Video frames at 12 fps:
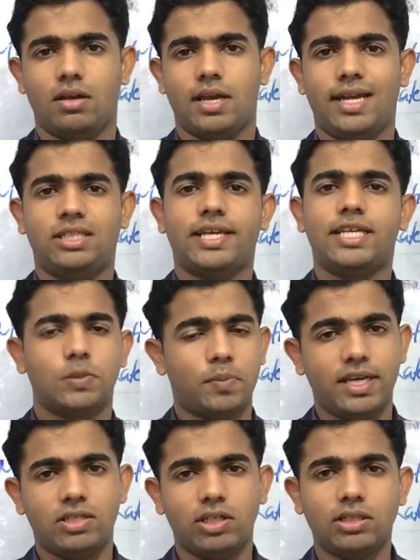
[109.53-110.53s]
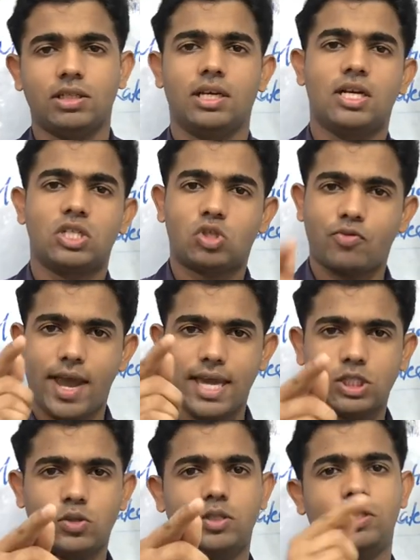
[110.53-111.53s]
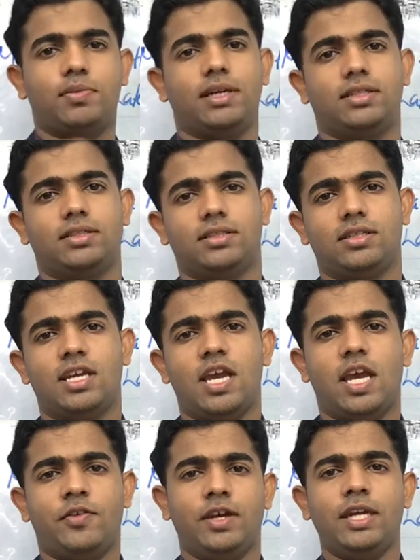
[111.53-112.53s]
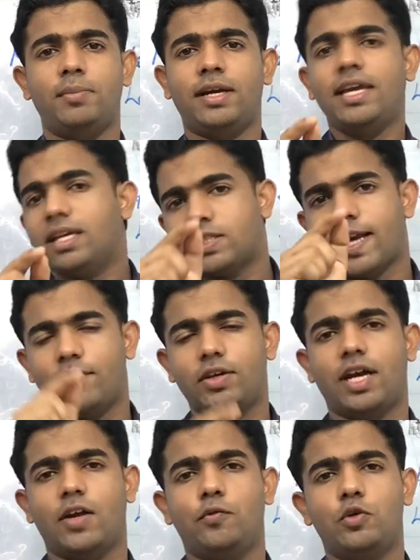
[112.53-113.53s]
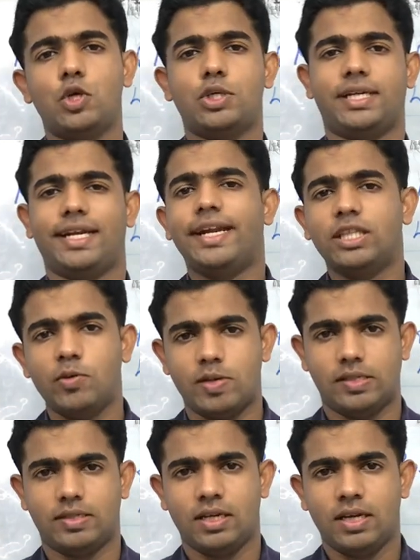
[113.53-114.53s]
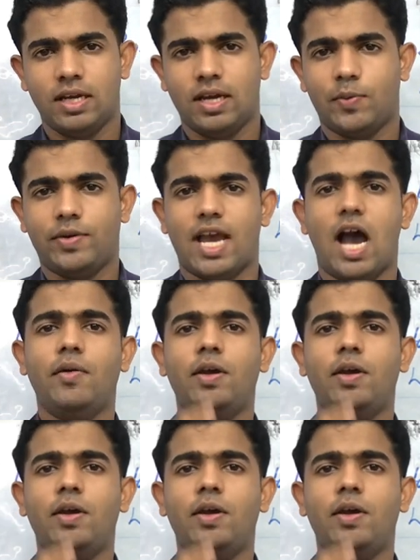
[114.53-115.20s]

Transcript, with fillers: It takes place in transverse plane. If anybody is having confusion in this, we have